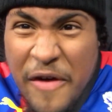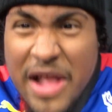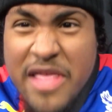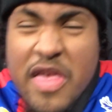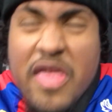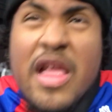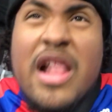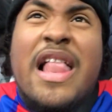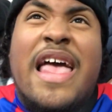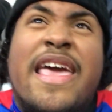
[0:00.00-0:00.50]

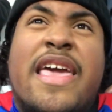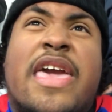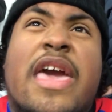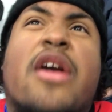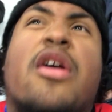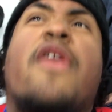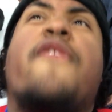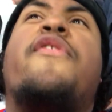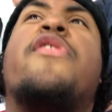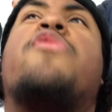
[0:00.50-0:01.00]
practiced a leg
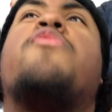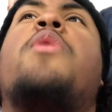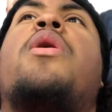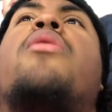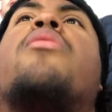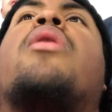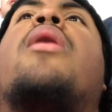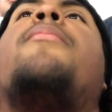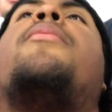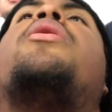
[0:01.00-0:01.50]
kick off as
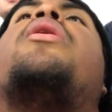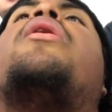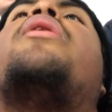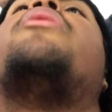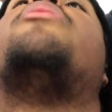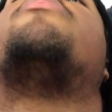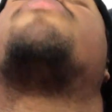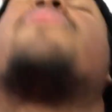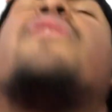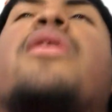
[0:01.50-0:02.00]
well. Come on,
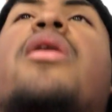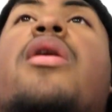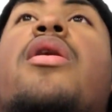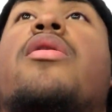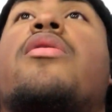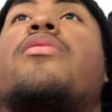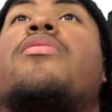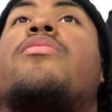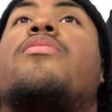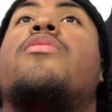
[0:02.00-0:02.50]
Ivan. Oh,
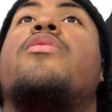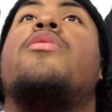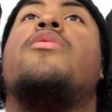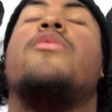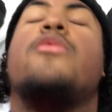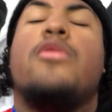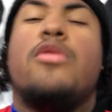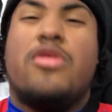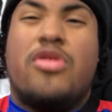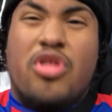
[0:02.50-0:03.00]

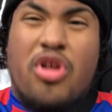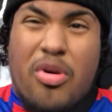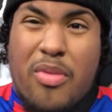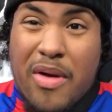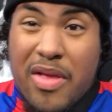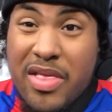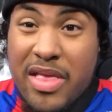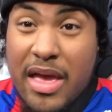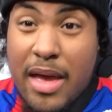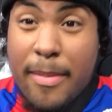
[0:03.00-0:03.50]
there's no
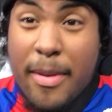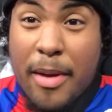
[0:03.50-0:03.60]
one there,